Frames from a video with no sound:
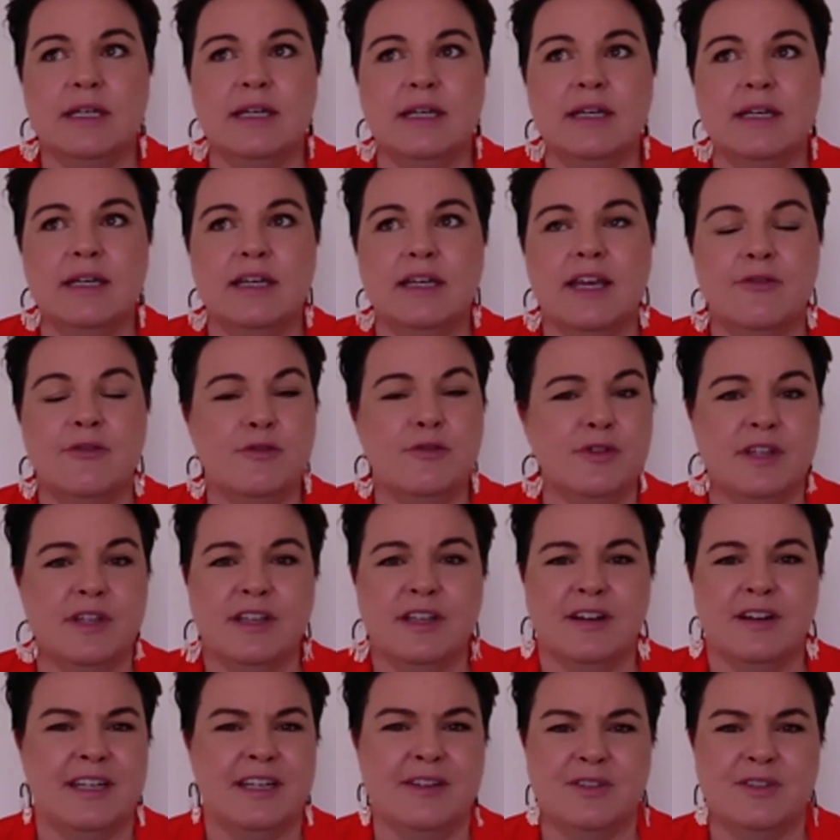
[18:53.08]
everything
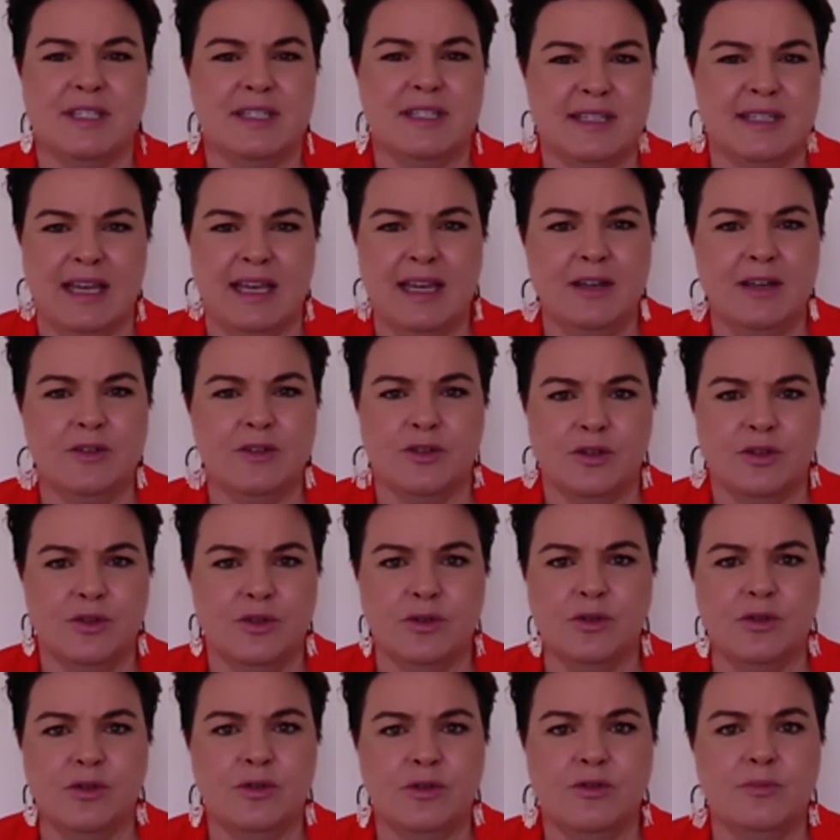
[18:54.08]
I'd ever seen on
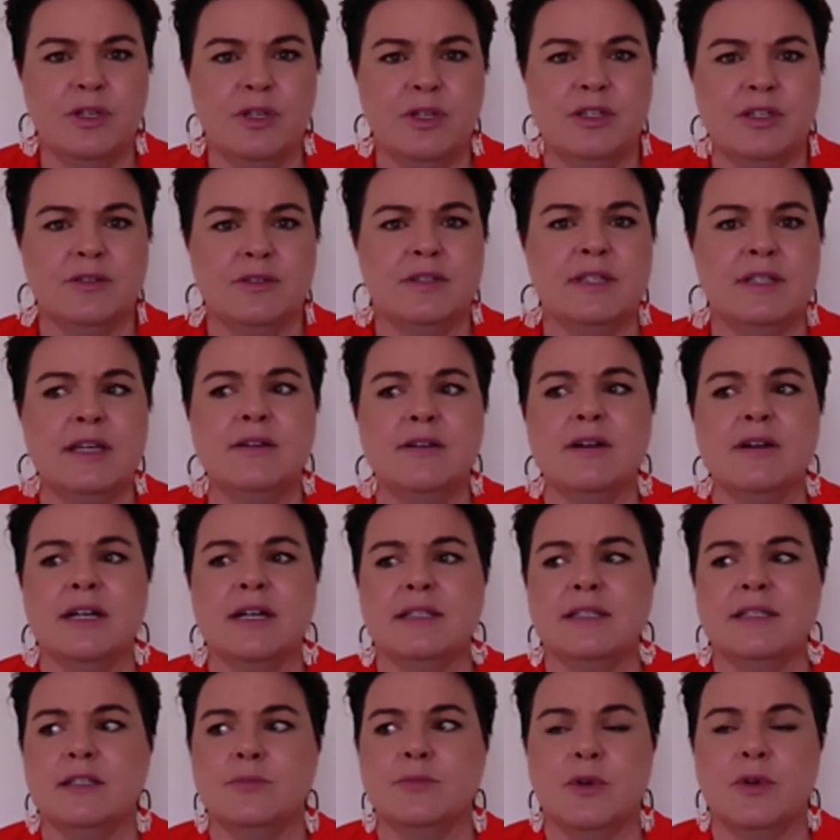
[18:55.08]
Google, because there are
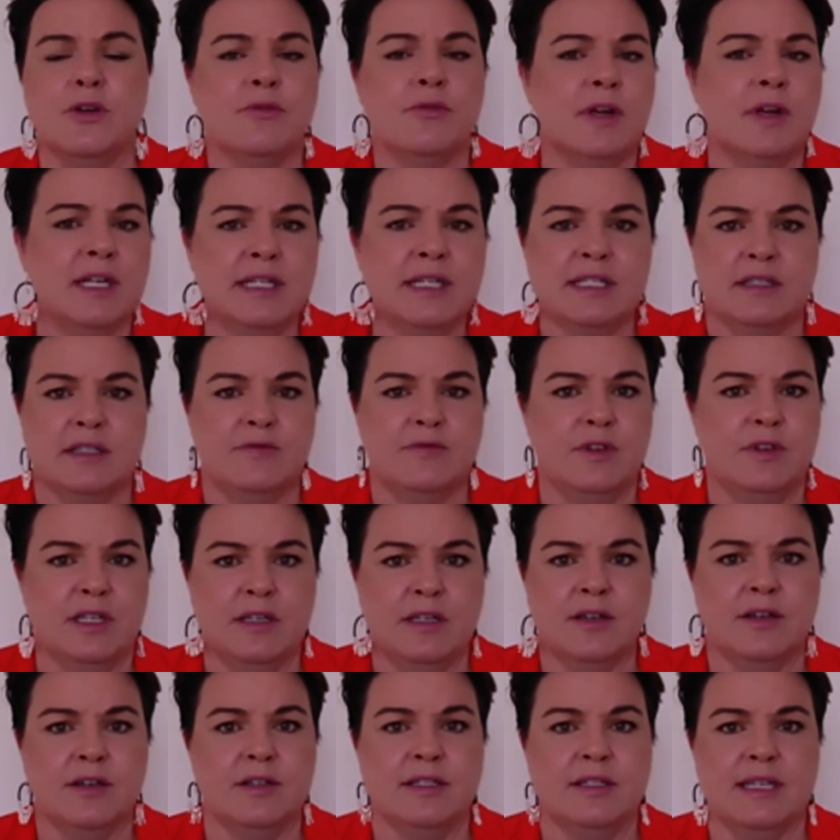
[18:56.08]
some horrendous
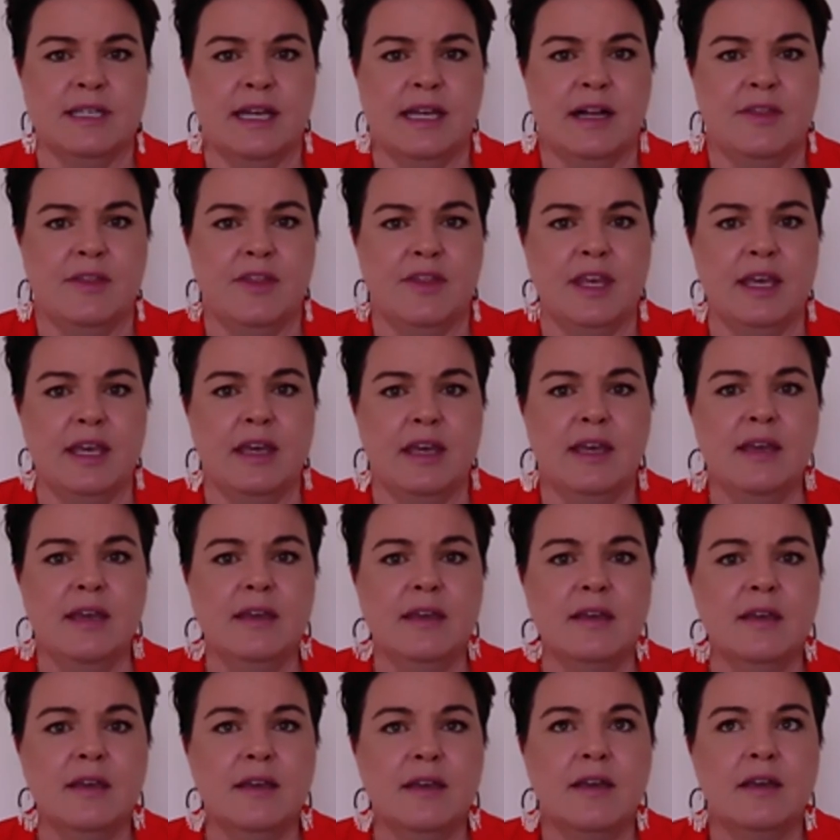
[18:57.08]
videos out there
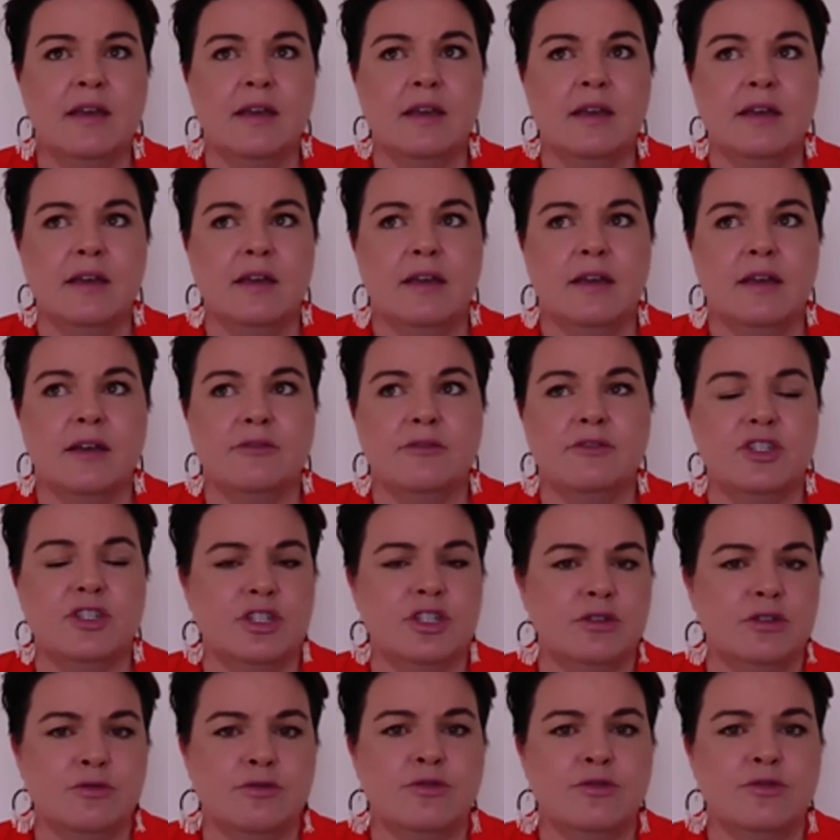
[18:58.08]
of
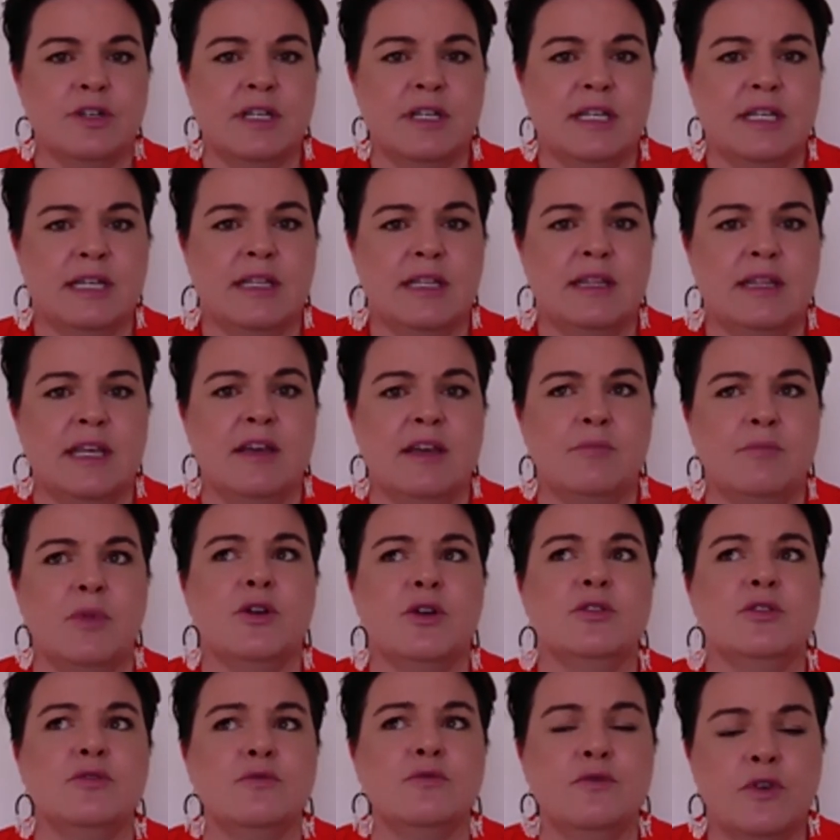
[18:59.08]
children in their
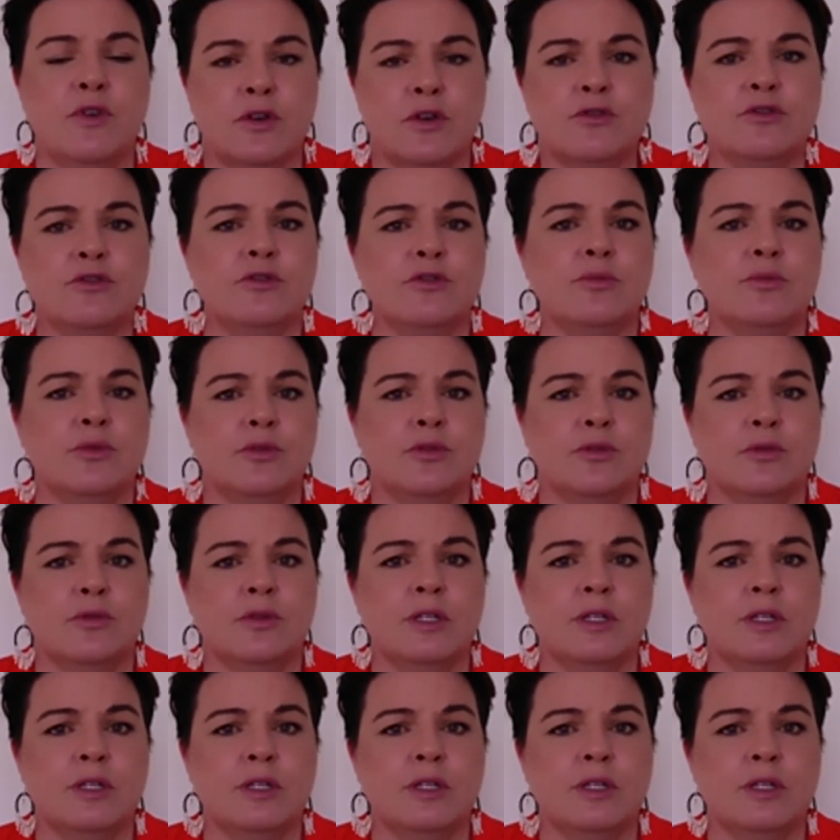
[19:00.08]
most vulnerable,